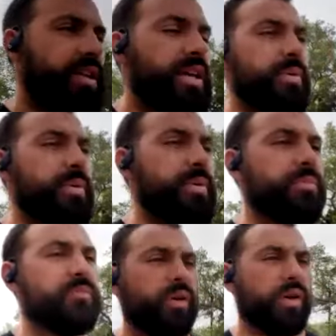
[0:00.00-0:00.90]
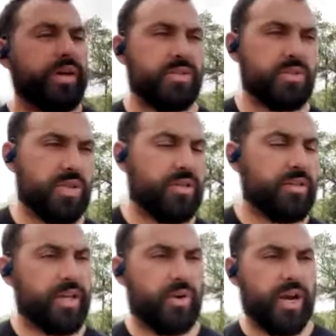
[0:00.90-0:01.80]
for real though, I told you to eat
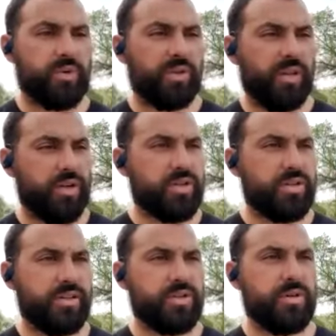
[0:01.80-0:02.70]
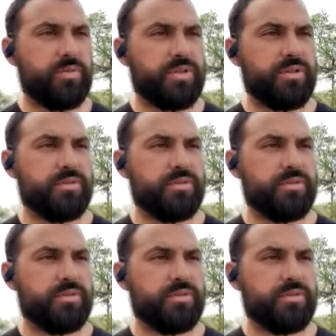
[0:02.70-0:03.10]
like your actual lunch, not the chips.